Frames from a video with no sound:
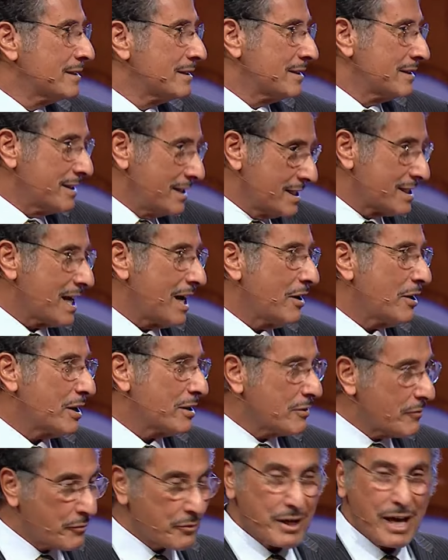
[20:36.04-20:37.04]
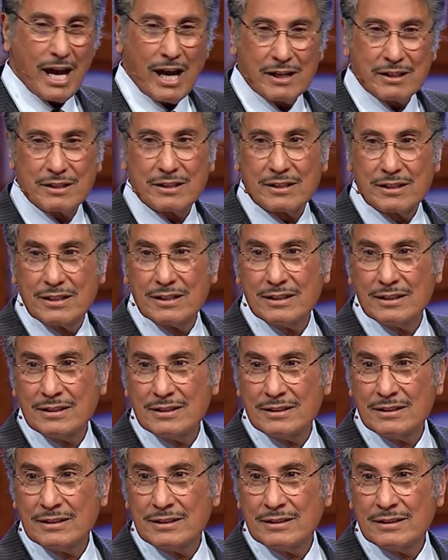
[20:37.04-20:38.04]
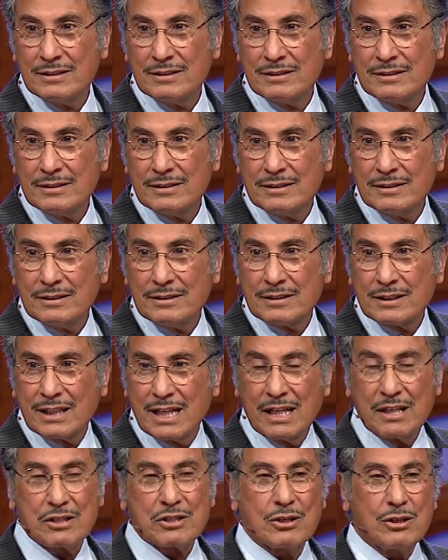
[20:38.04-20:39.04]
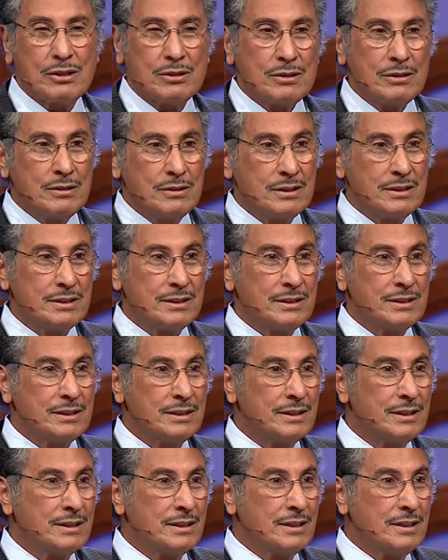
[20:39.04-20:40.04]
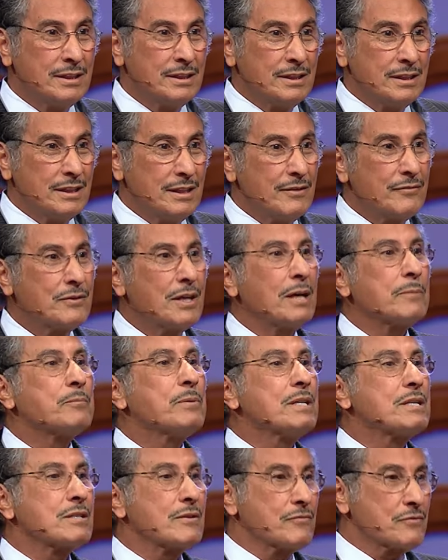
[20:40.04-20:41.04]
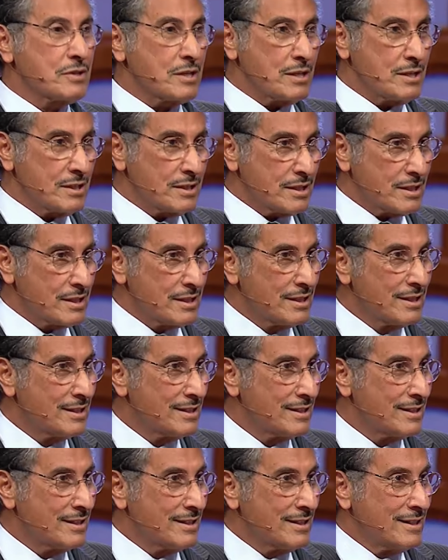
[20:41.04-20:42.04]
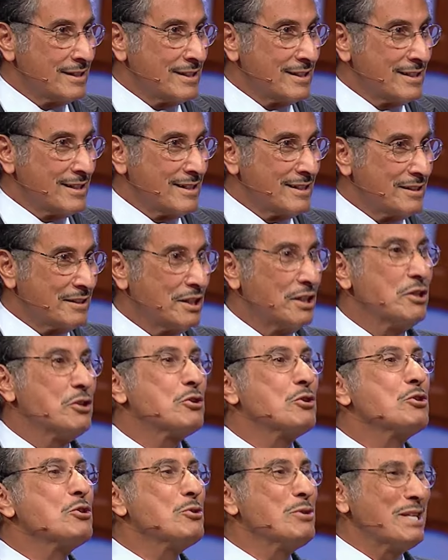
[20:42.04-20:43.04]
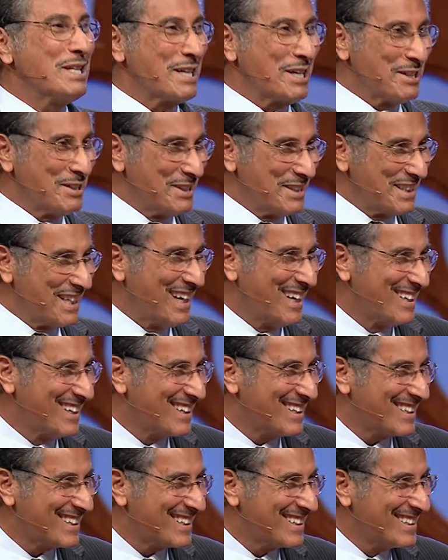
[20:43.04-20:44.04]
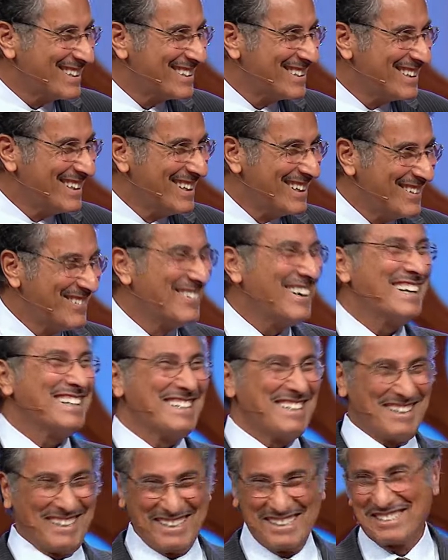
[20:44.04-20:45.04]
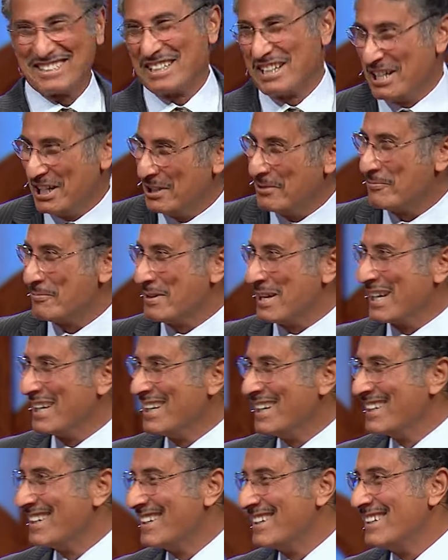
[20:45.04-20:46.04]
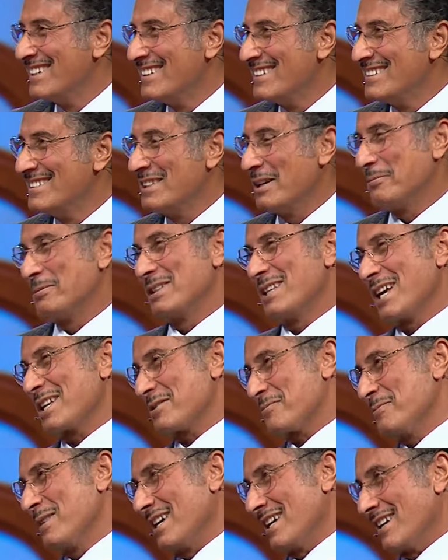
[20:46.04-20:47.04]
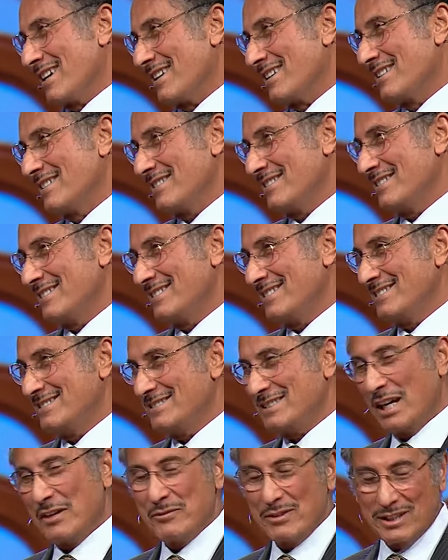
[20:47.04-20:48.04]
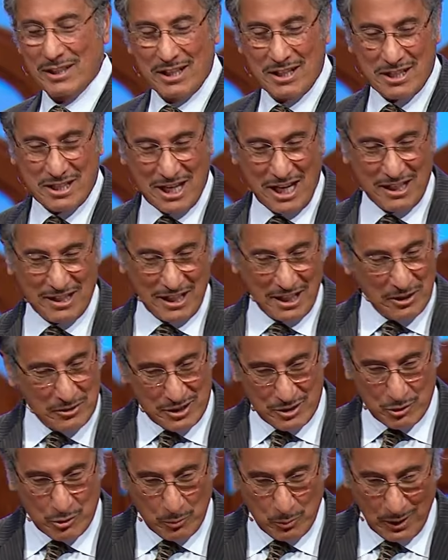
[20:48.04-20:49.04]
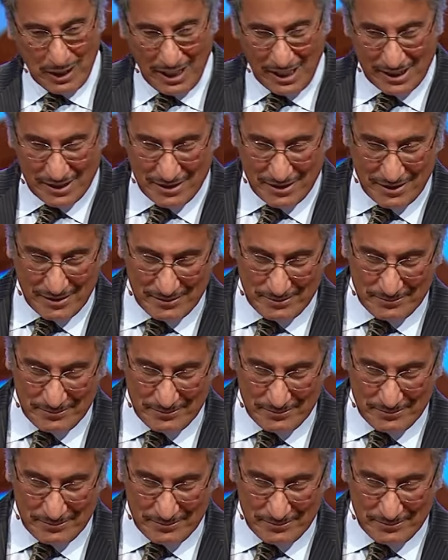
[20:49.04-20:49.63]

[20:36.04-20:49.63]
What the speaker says: here's how I'd have reacted. King Saul, if that piece of junk didn't do you any good, why do you think it's going to help me? No, but that's me. David didn't say that. He was too polite.